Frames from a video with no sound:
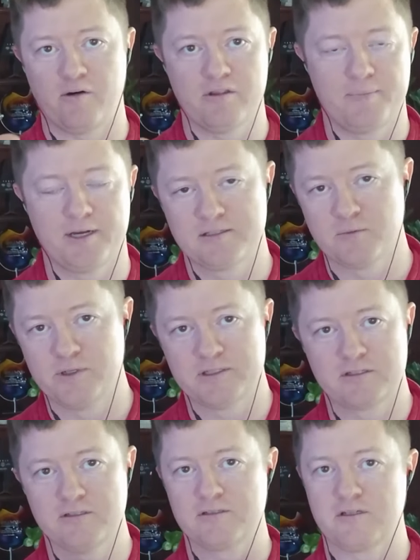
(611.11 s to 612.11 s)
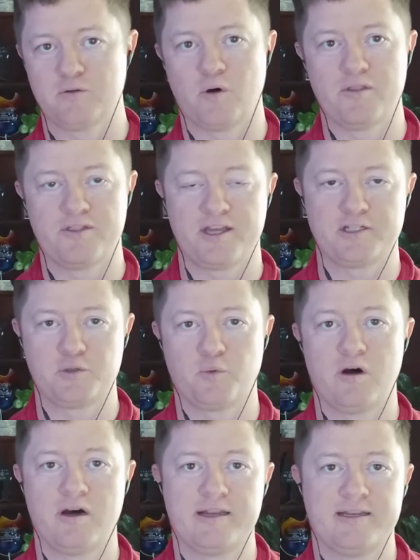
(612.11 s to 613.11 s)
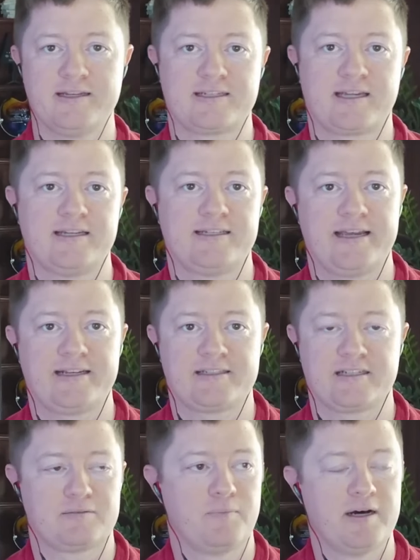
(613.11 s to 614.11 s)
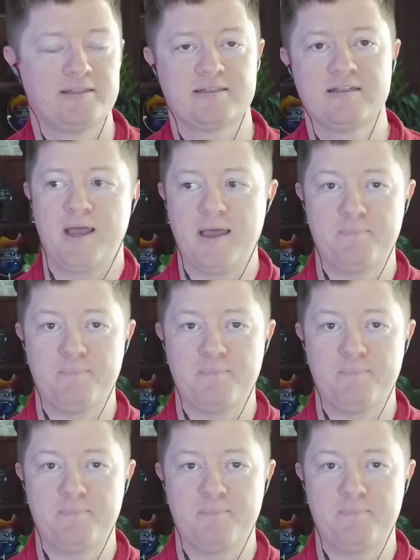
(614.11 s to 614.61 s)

all the bells and whistles and do all the things you want, and it's going to take 6 months.